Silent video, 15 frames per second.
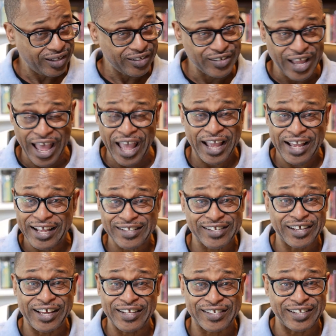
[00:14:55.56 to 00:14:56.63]
hey, it's a,
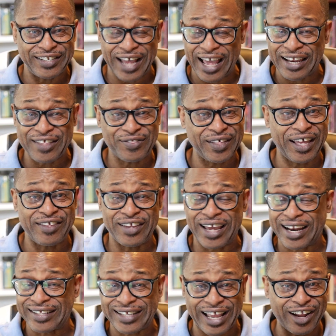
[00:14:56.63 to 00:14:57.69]
it's a daily thing. You got
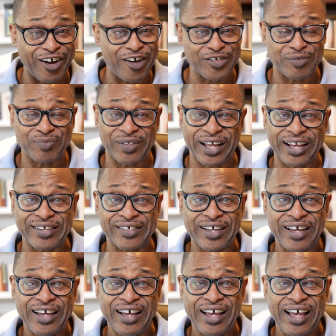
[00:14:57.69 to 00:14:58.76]
to take off some things
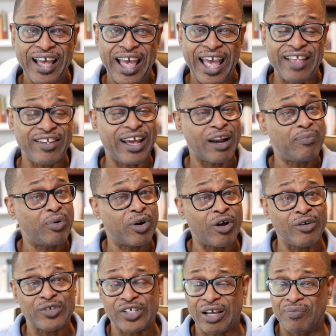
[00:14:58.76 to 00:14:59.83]
and you got to put
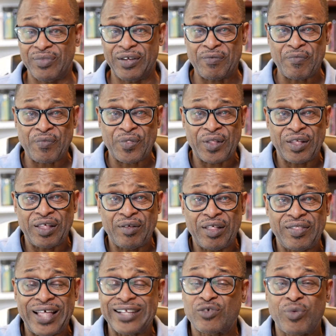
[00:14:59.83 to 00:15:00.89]
on something.
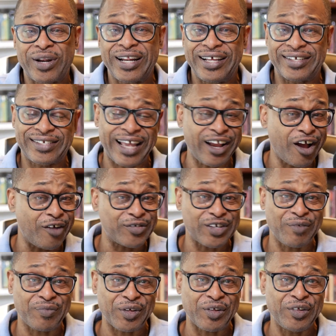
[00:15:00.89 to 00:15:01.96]
That's what it is. Take off
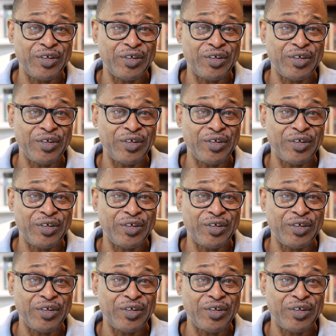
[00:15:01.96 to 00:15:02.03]
something,